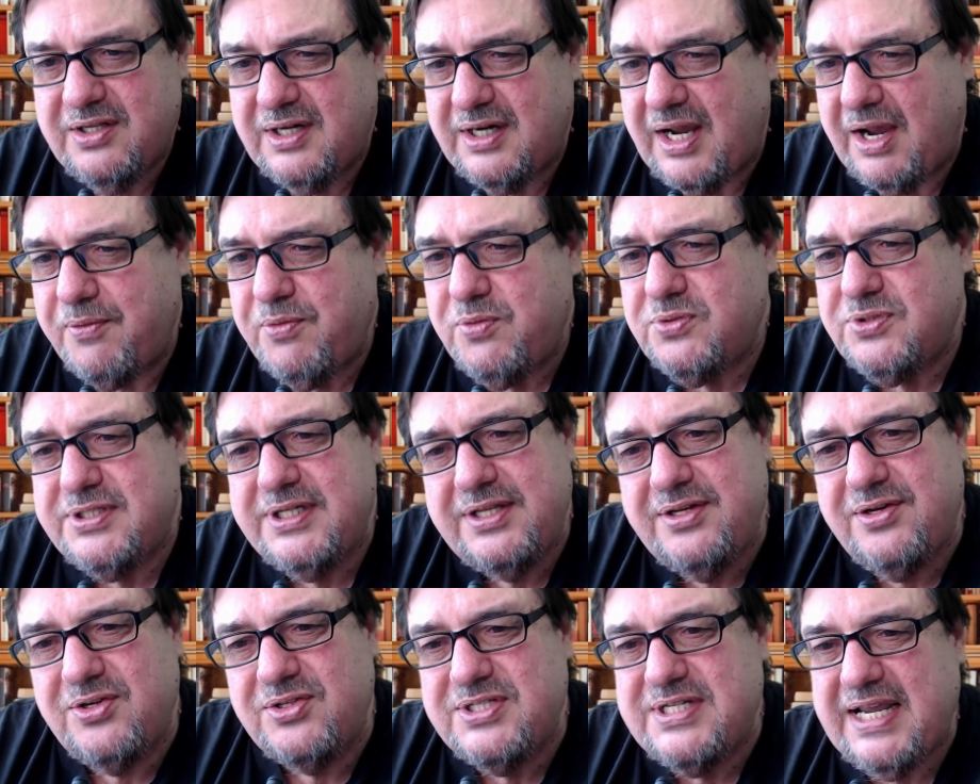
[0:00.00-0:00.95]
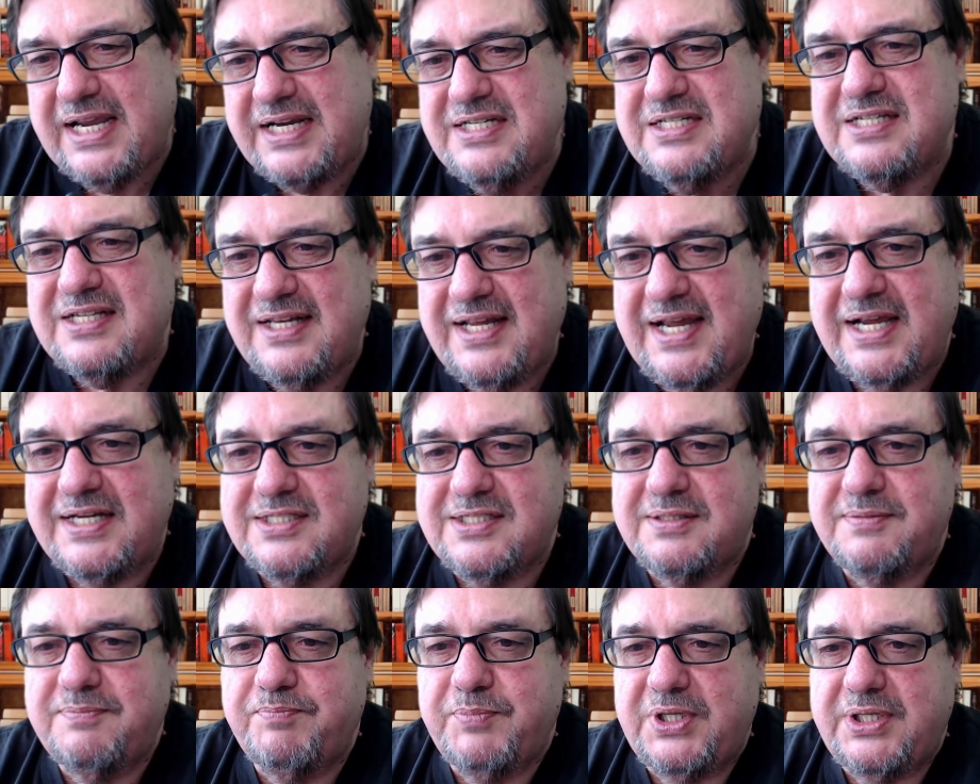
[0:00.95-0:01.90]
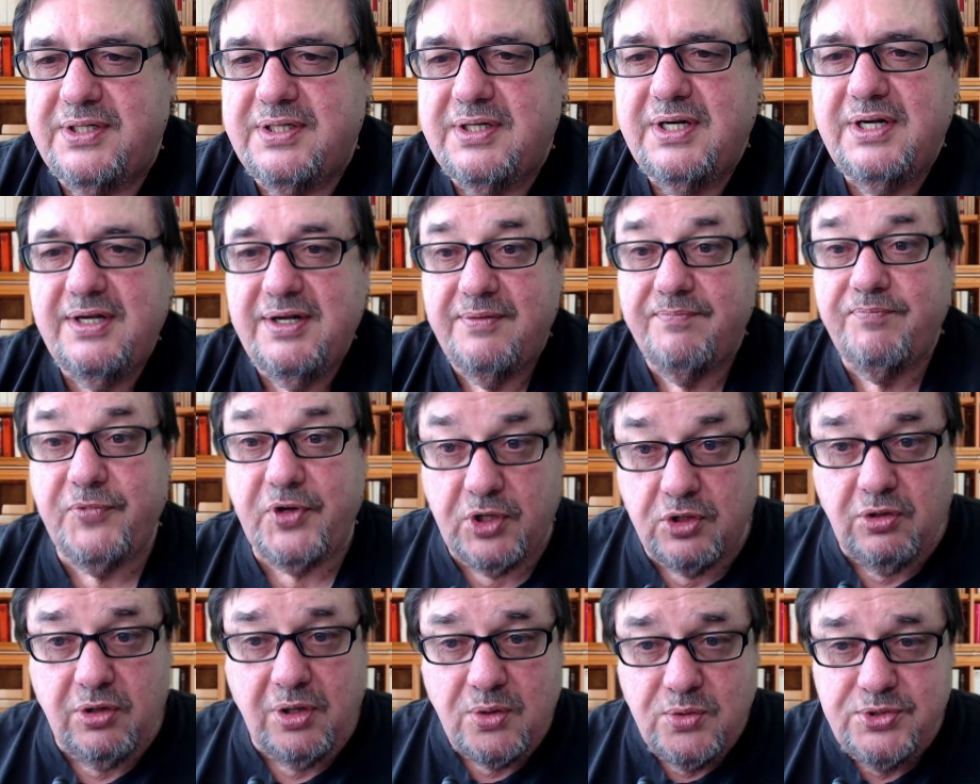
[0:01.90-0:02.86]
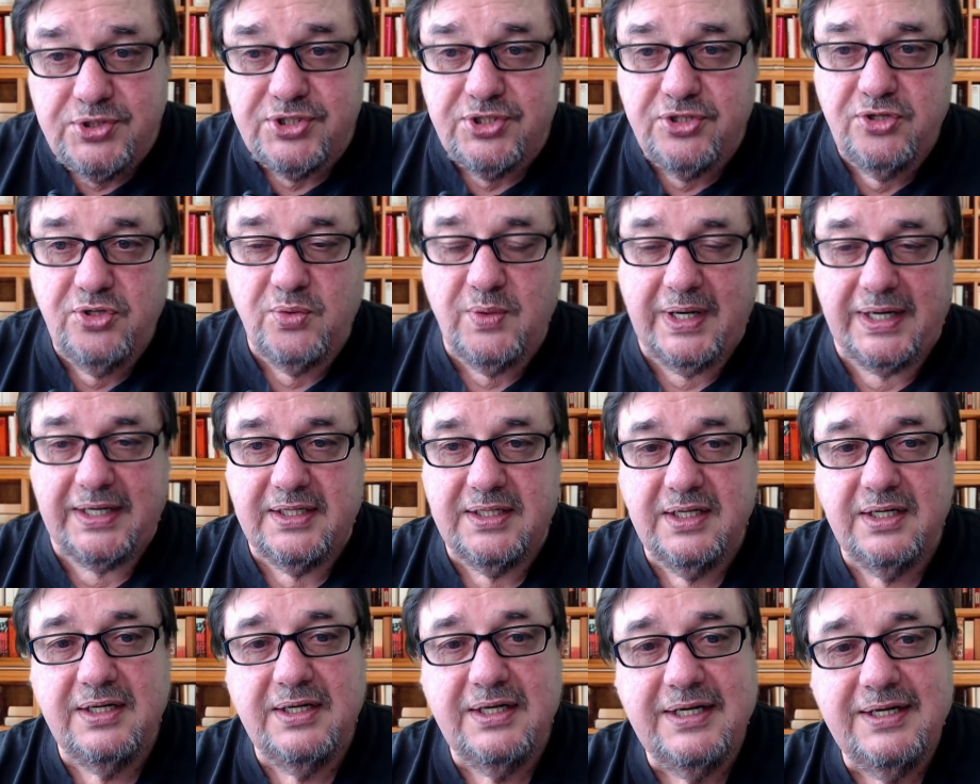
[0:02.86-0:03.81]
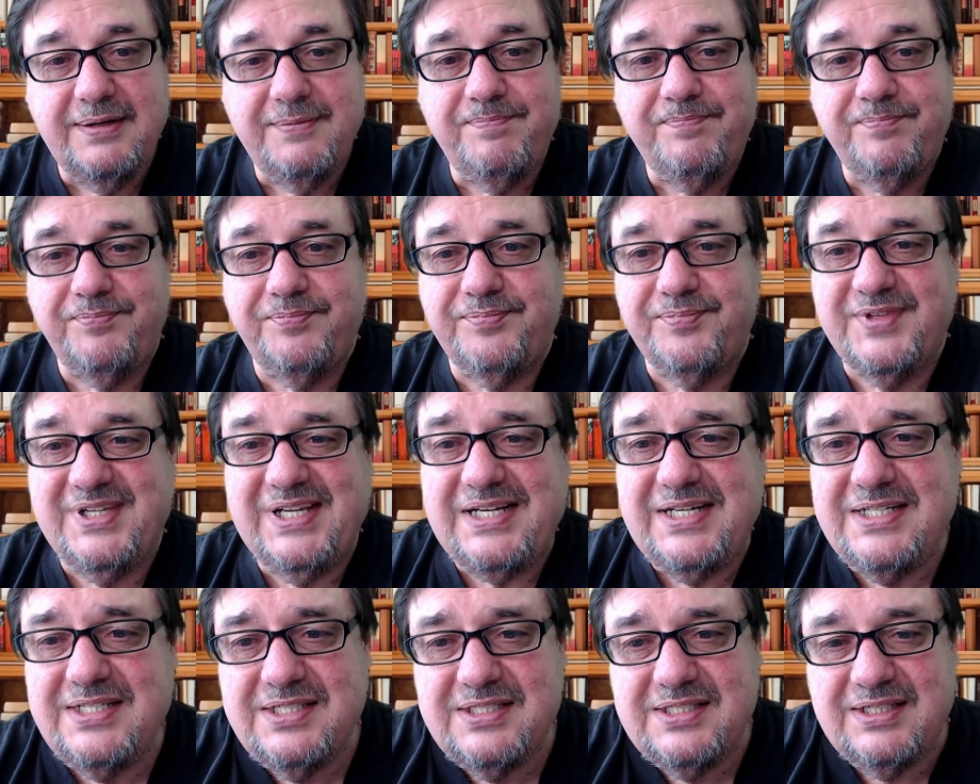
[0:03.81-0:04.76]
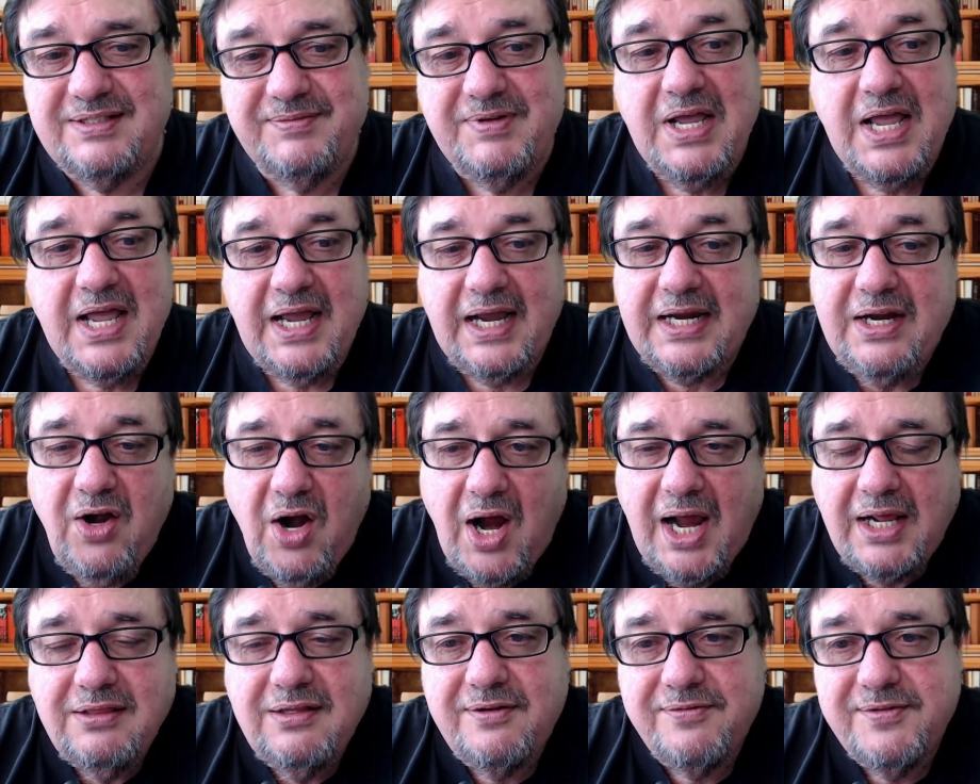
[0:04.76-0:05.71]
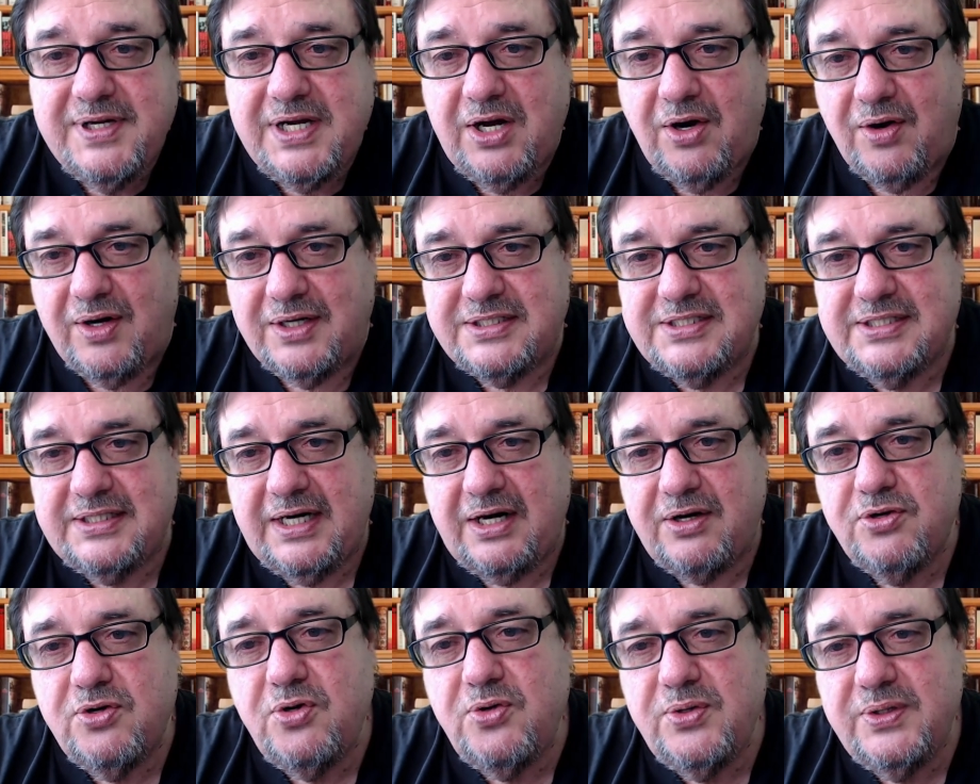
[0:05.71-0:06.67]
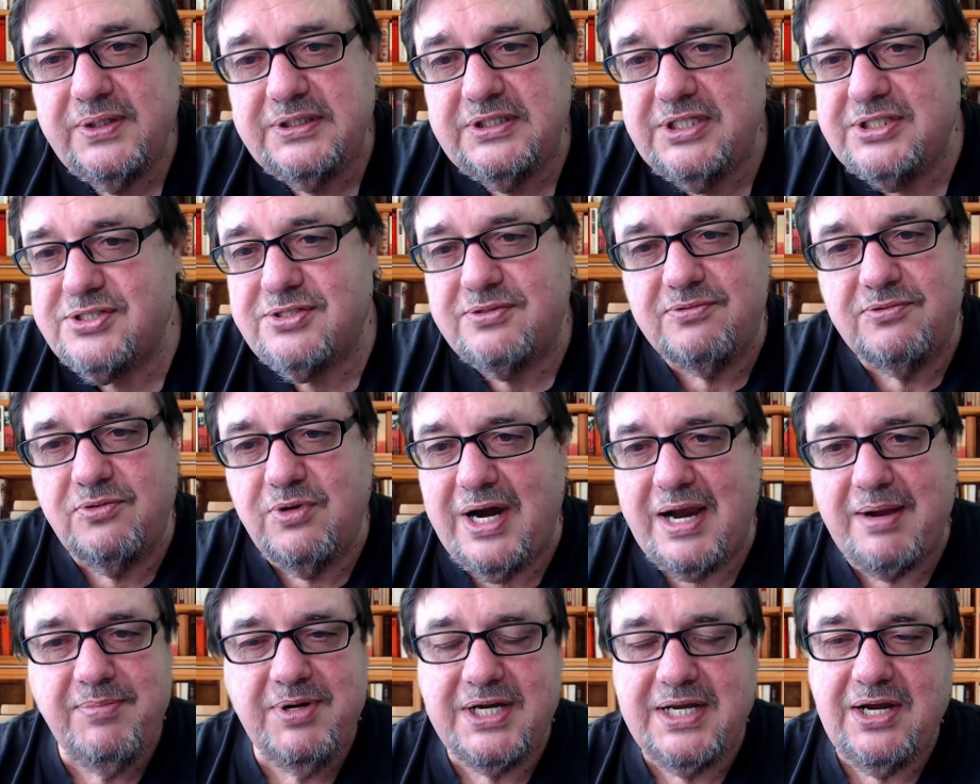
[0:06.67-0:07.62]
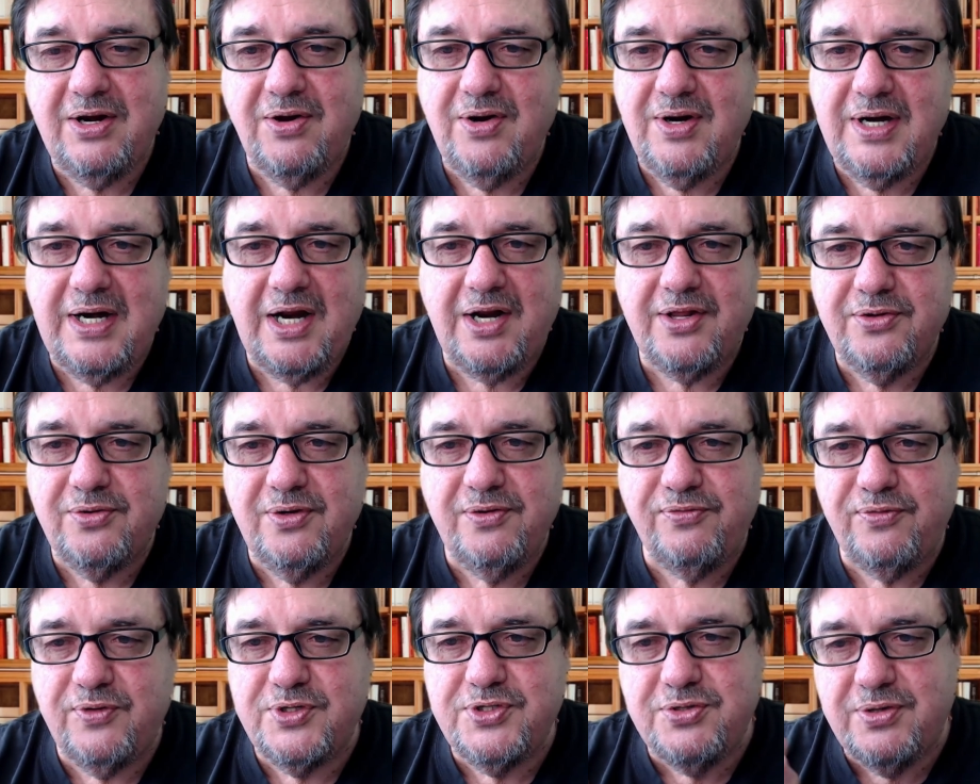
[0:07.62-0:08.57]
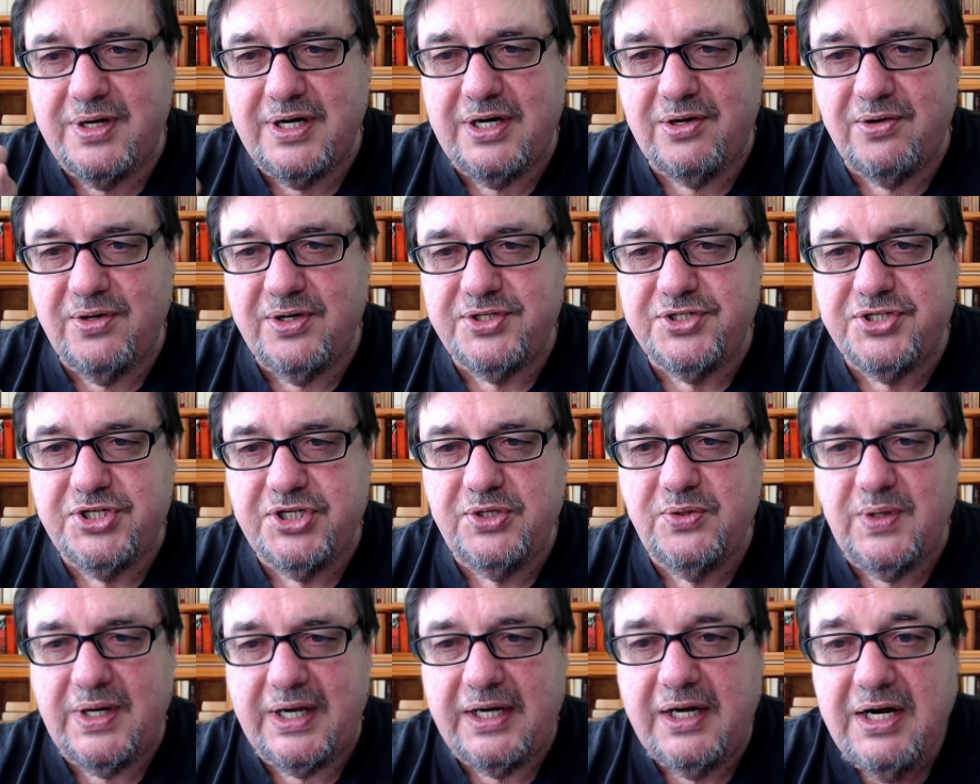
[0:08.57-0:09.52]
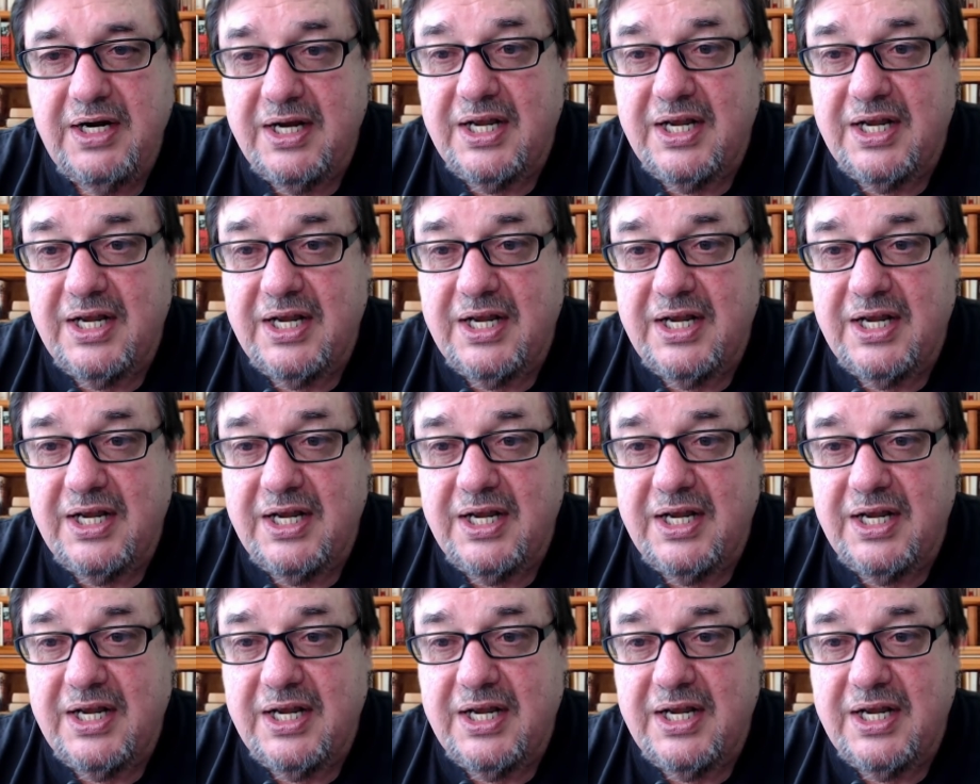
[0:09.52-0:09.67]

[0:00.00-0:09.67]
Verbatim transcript: I won't say they're tasteless, but they're close to it. These, you know, I love carrots, and I'll go and just grab a carrot out of the refrigerator and chew it.